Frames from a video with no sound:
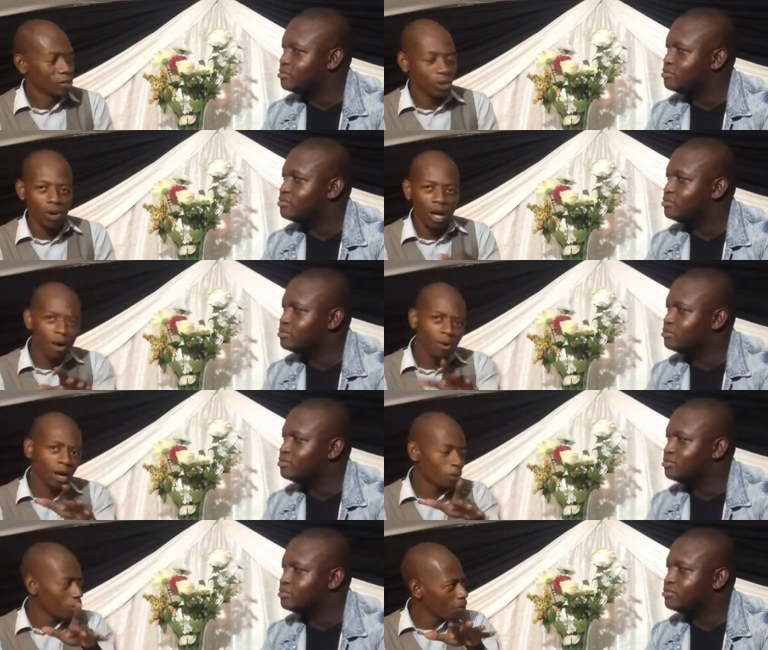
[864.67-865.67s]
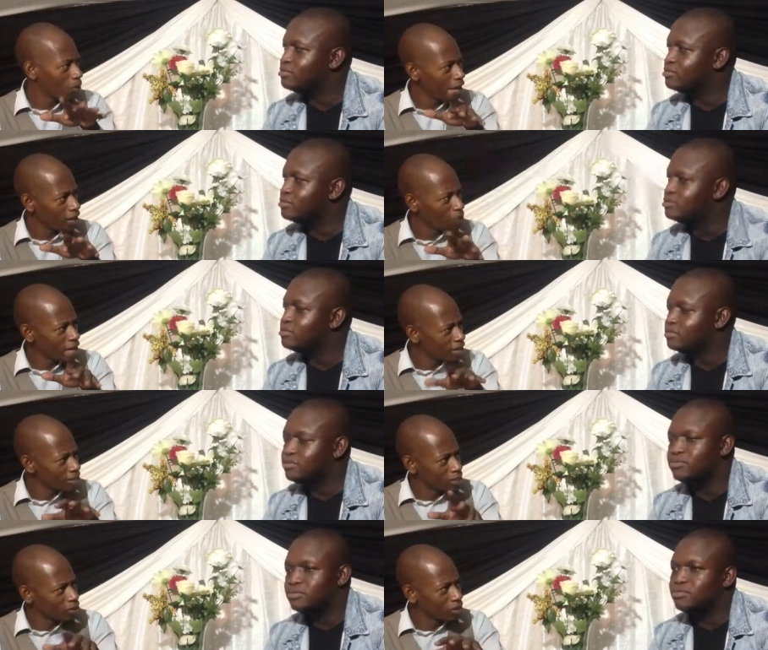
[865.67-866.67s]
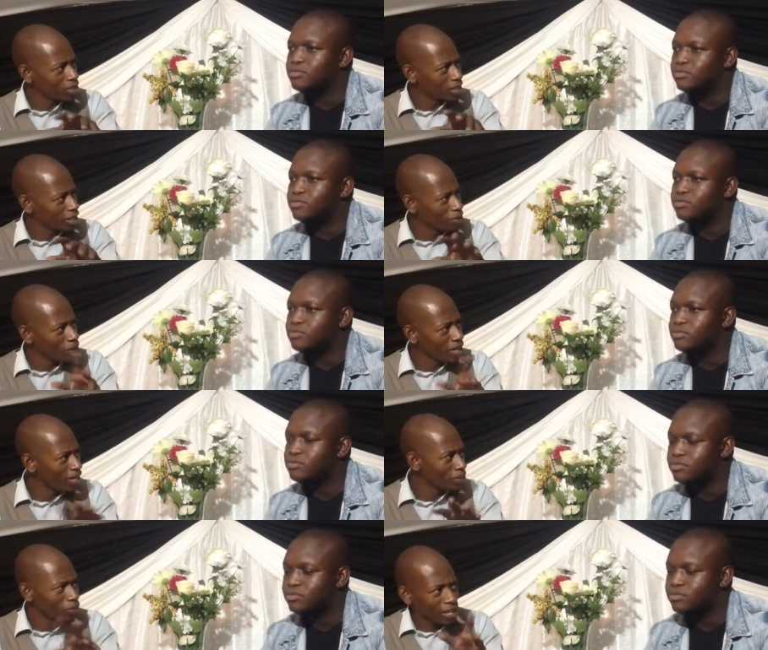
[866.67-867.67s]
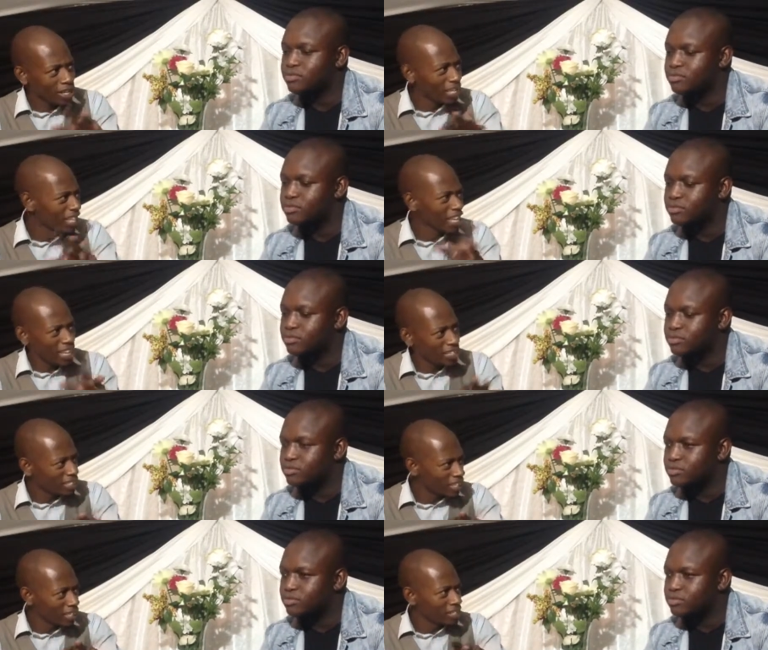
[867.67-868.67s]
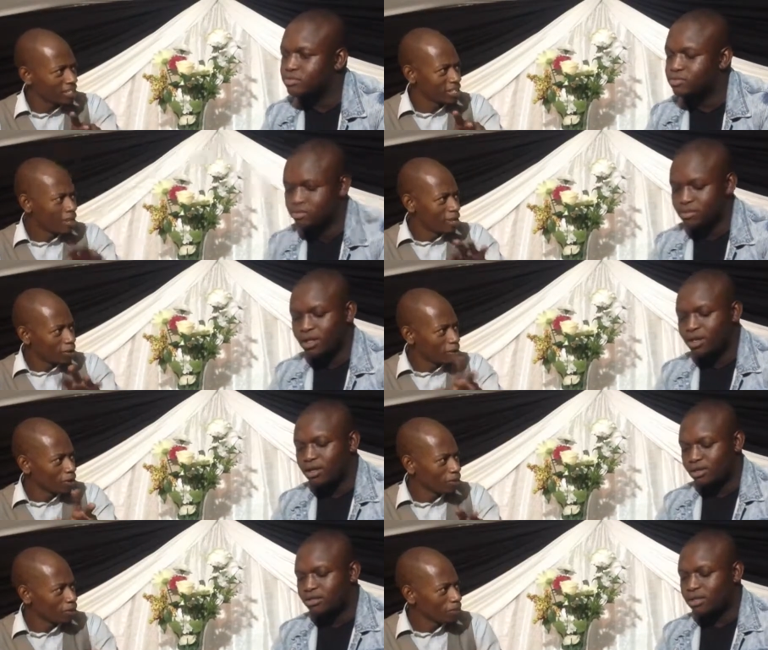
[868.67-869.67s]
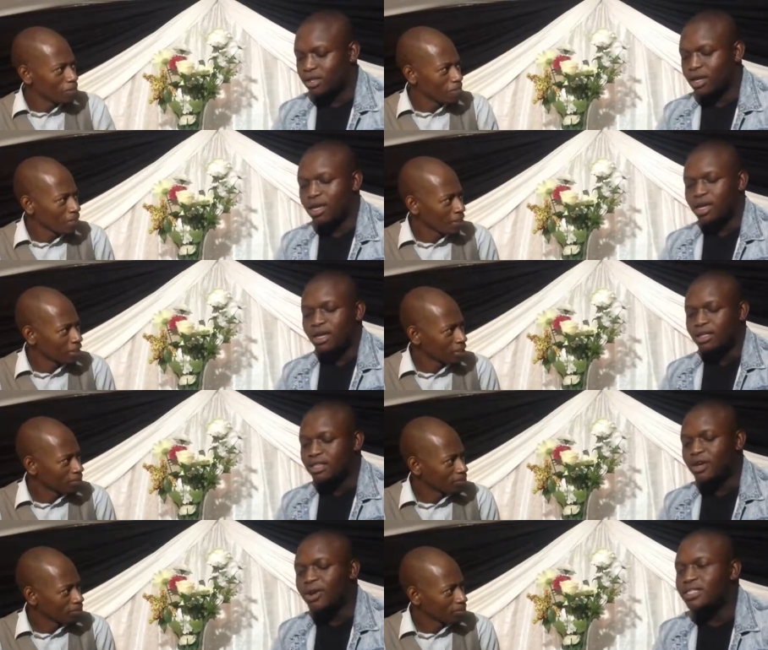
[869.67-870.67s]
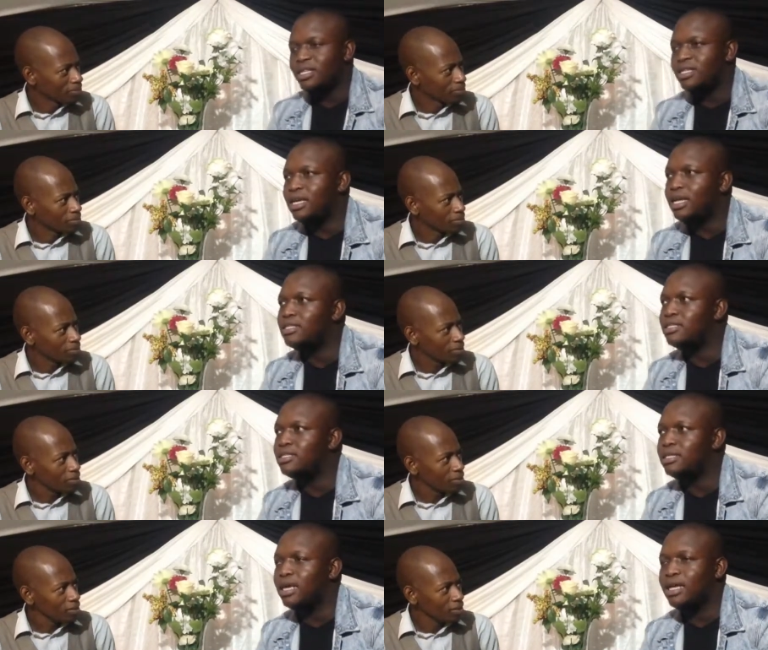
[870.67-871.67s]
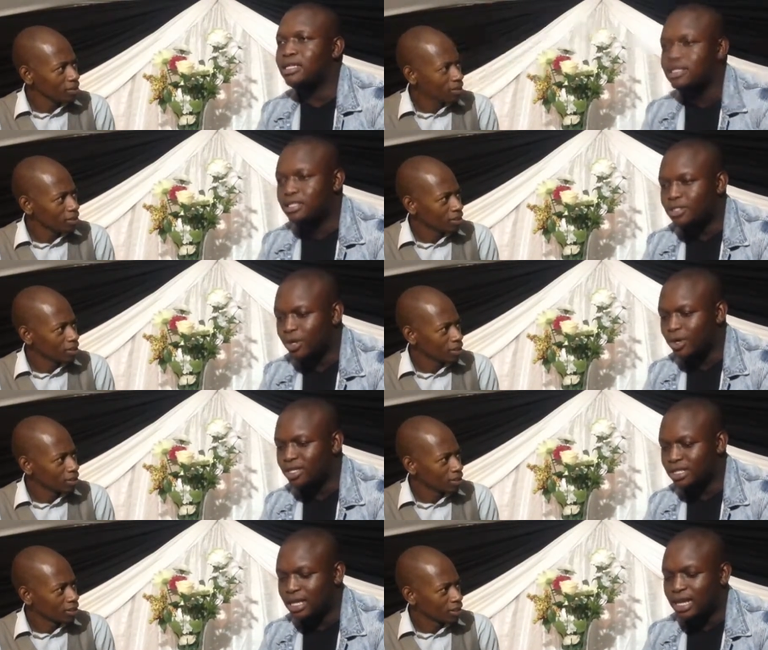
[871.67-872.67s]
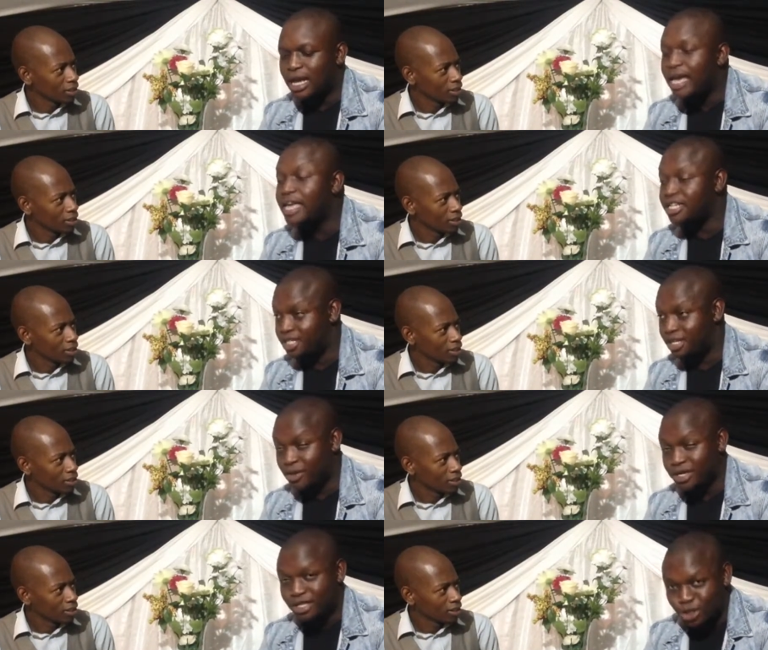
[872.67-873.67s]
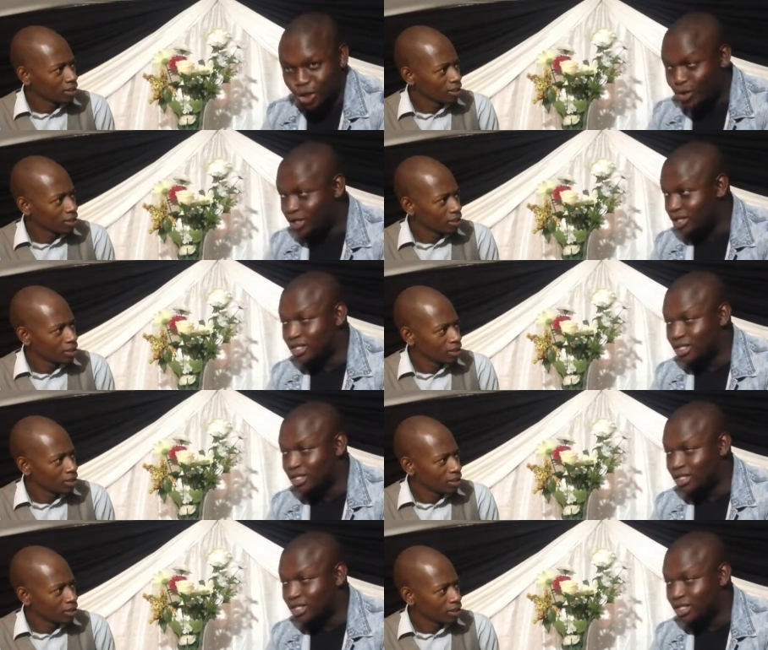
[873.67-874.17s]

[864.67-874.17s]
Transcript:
Speaker 1: So how, where, where is this concert and when, where can they get tickets, you know? Okay,
Speaker 2: the concert is at Thokoza IAG Cornerstone,